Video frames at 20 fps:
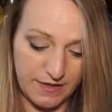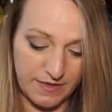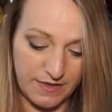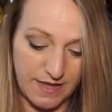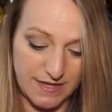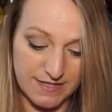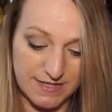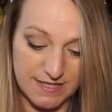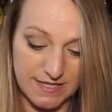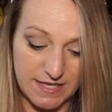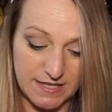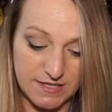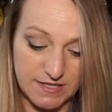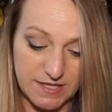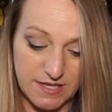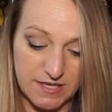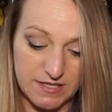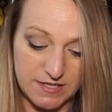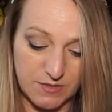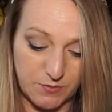that's the
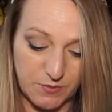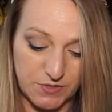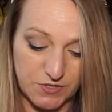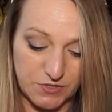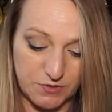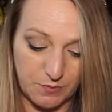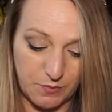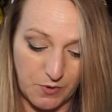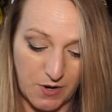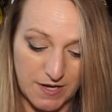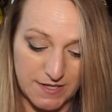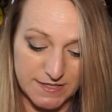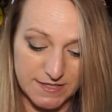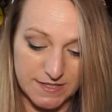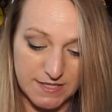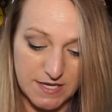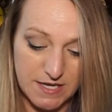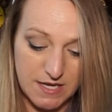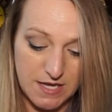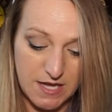its original price.
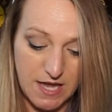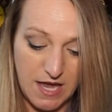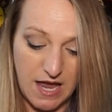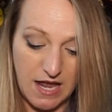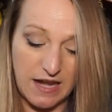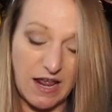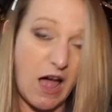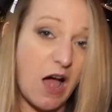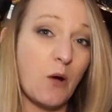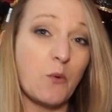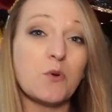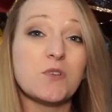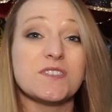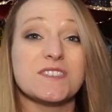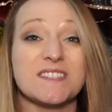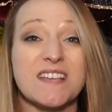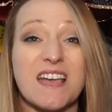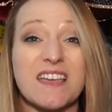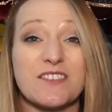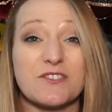Now I will
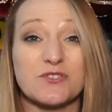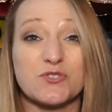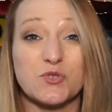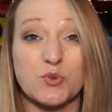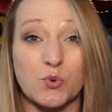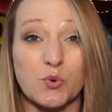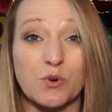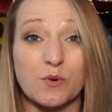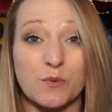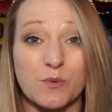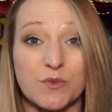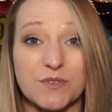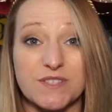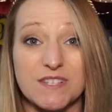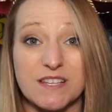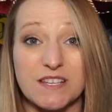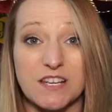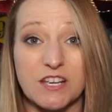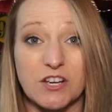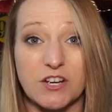say there's Doorables
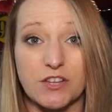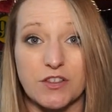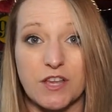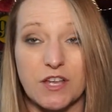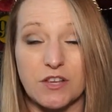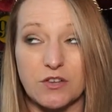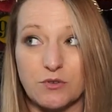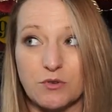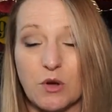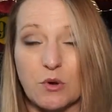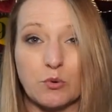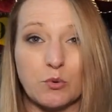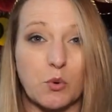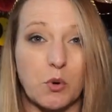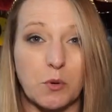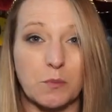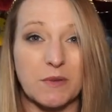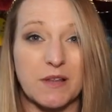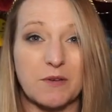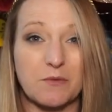in here that you know
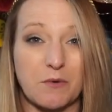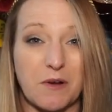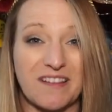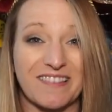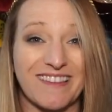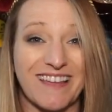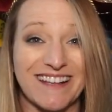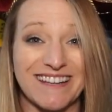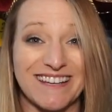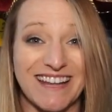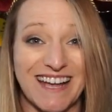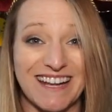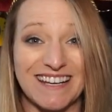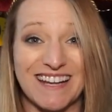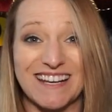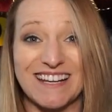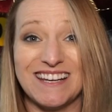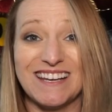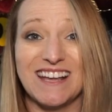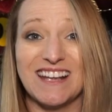normally run like
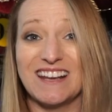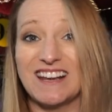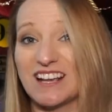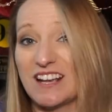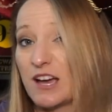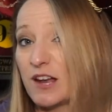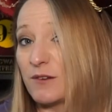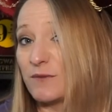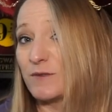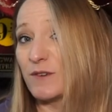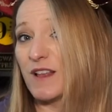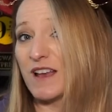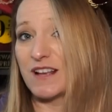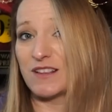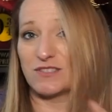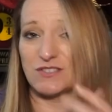$9.99. I got them for like